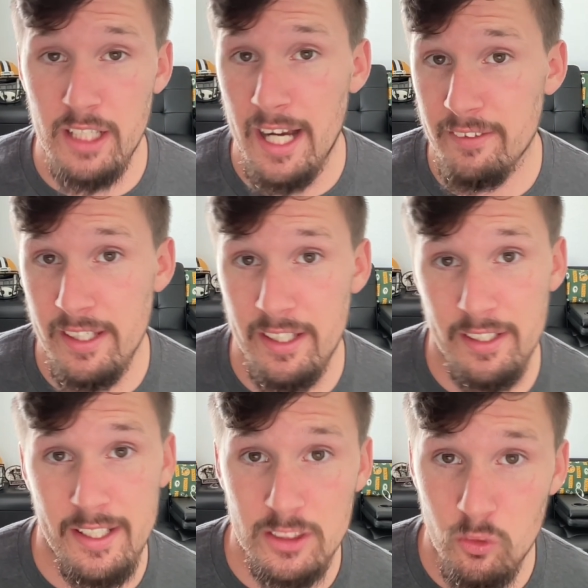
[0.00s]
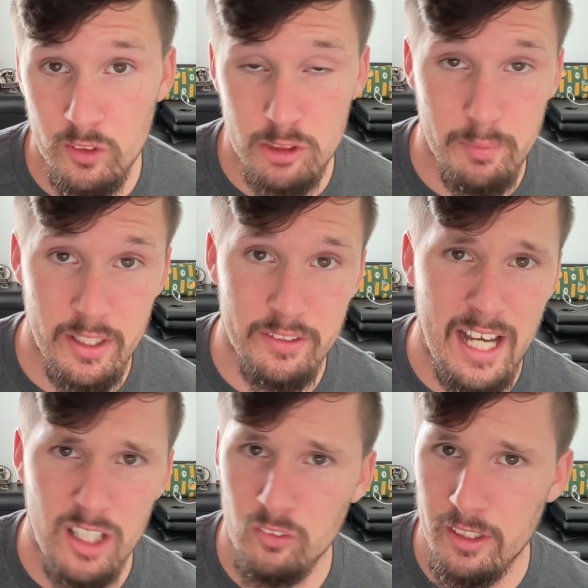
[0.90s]
I think it is going to be a
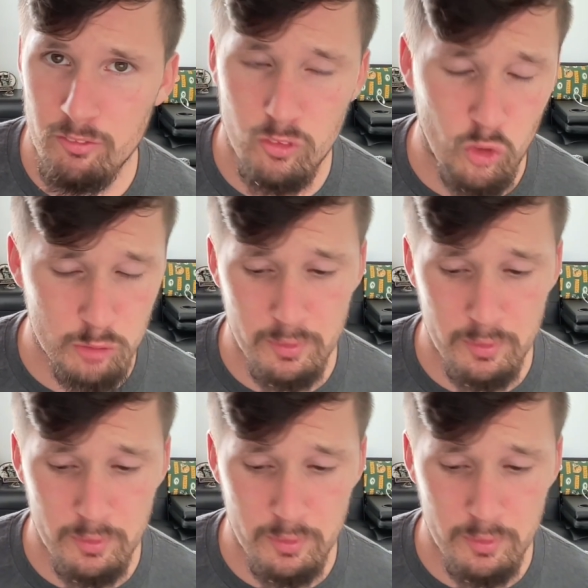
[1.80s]
downgrade, of course,